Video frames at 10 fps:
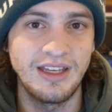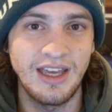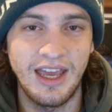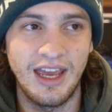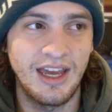
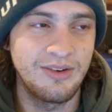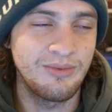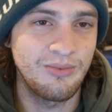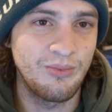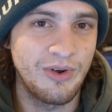and
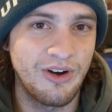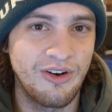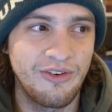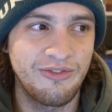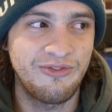
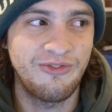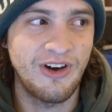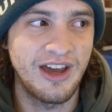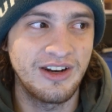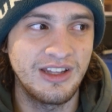we're
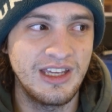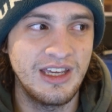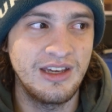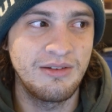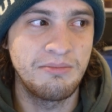
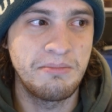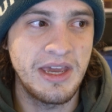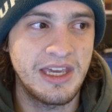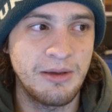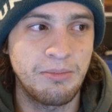finally
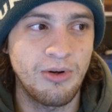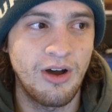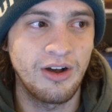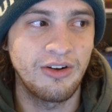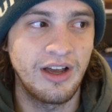making
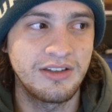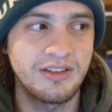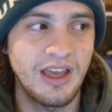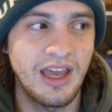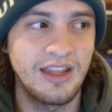progress,
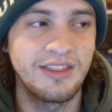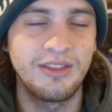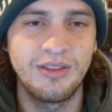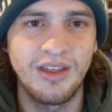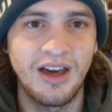and
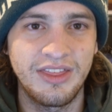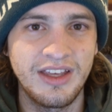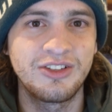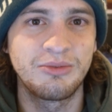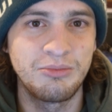
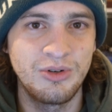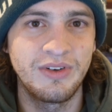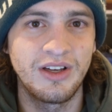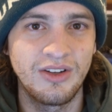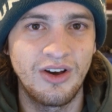things are
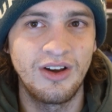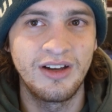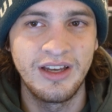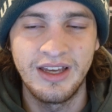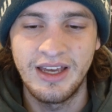moving along,
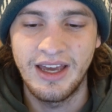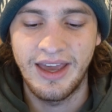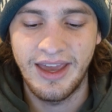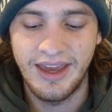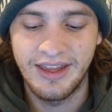
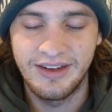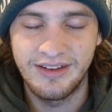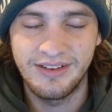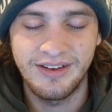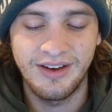
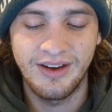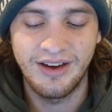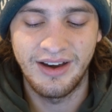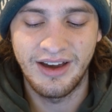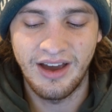and
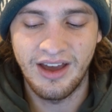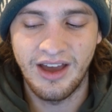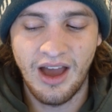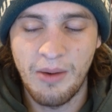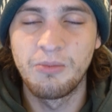
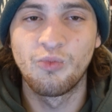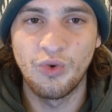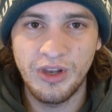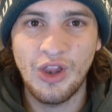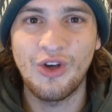I'm
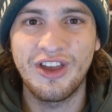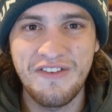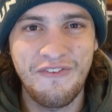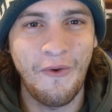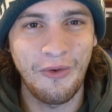really looking
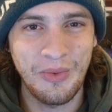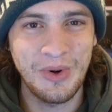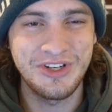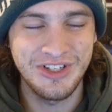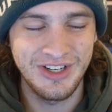
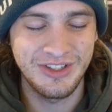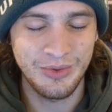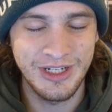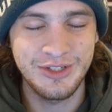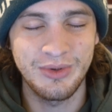forward to
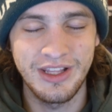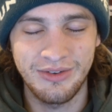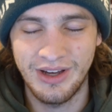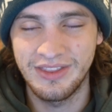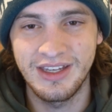
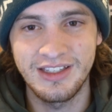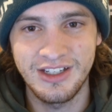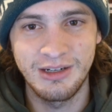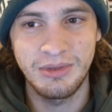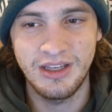2023. I think it's
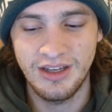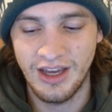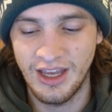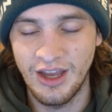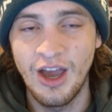going to be
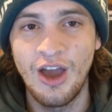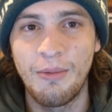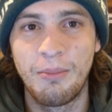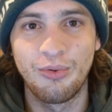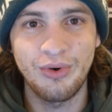a
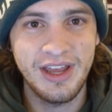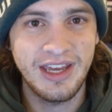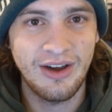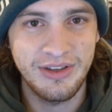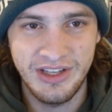
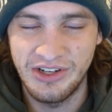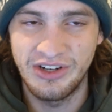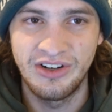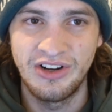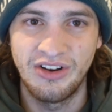breakout
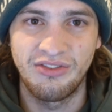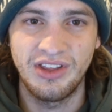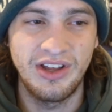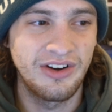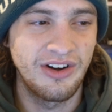year
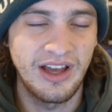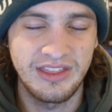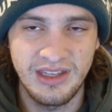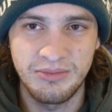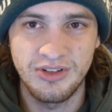here at
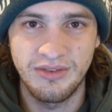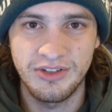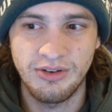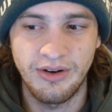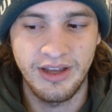the
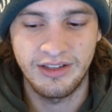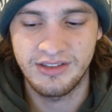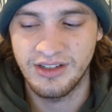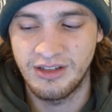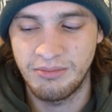observatory, and it's
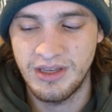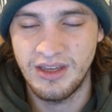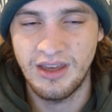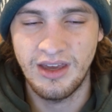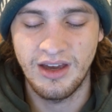going to
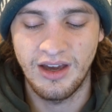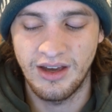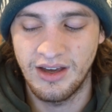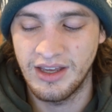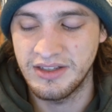be
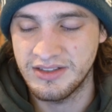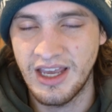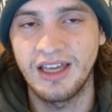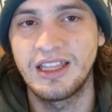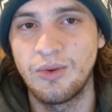
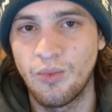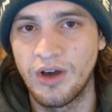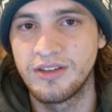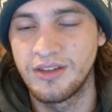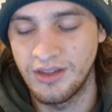exactly
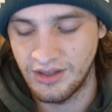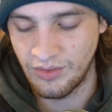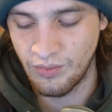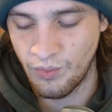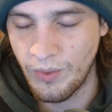what
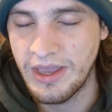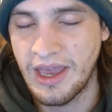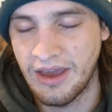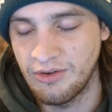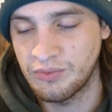we
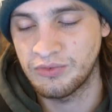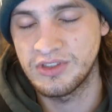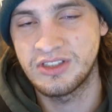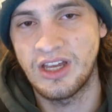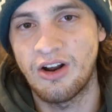have
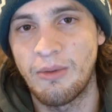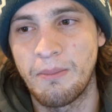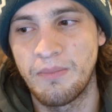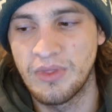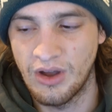set our
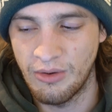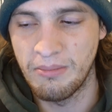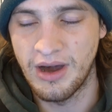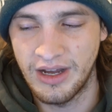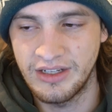
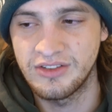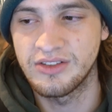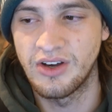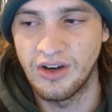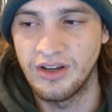minds
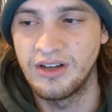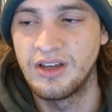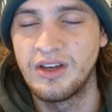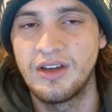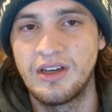on.
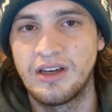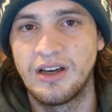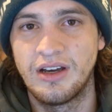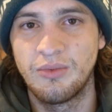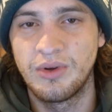
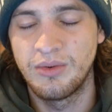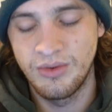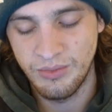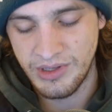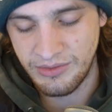When
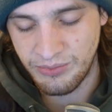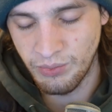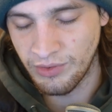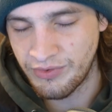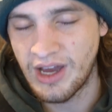we
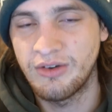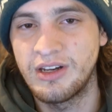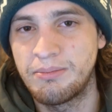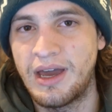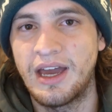were
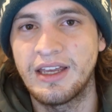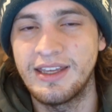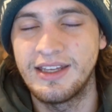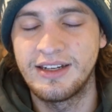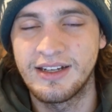founded back
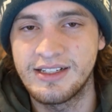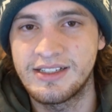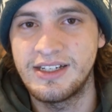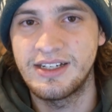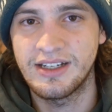in
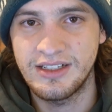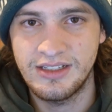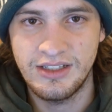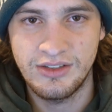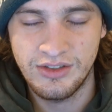
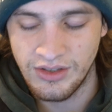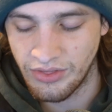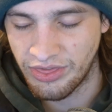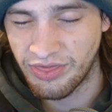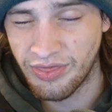
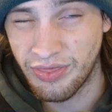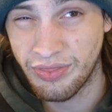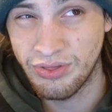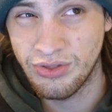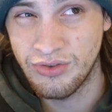
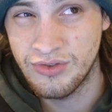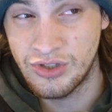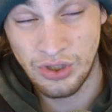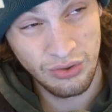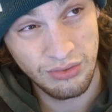
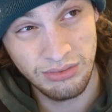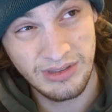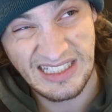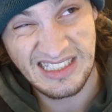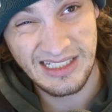
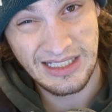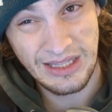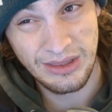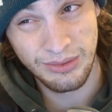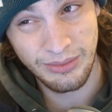
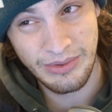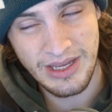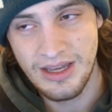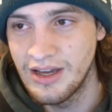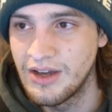
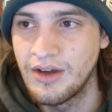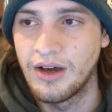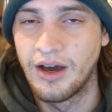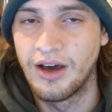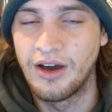1993,
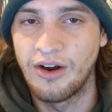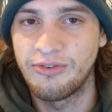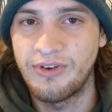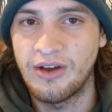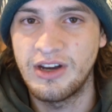our
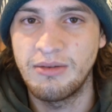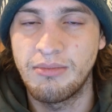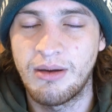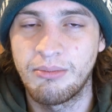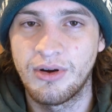founding
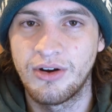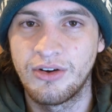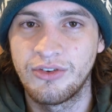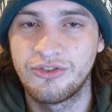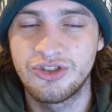
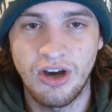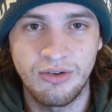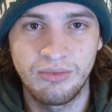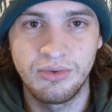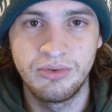members,
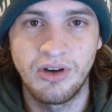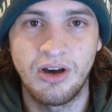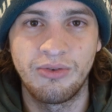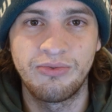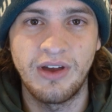John
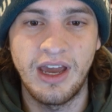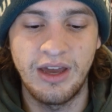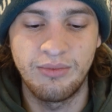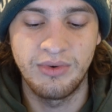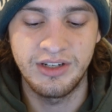Rudolph,
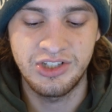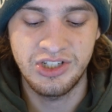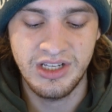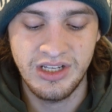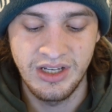Ed
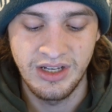Ritchie,